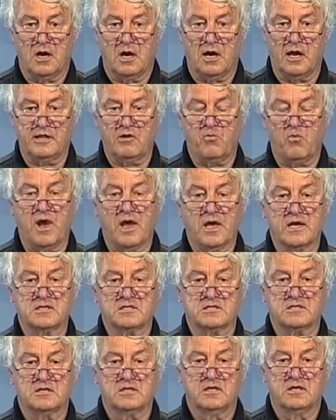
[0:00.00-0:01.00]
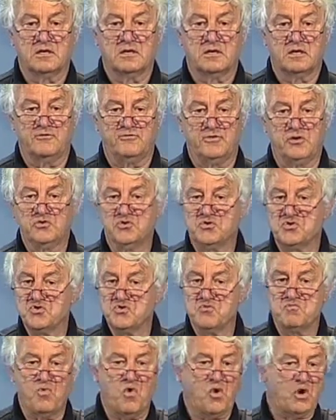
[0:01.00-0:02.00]
Otherwise, if you
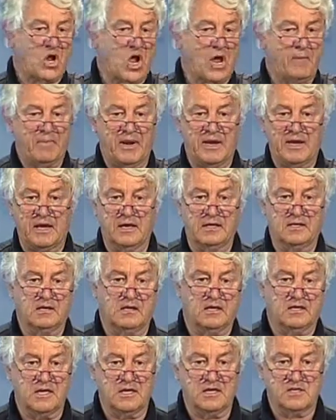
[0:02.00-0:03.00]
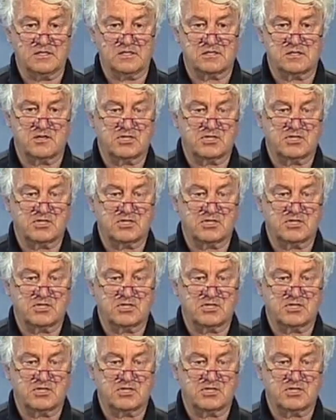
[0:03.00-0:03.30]
do more complicated things,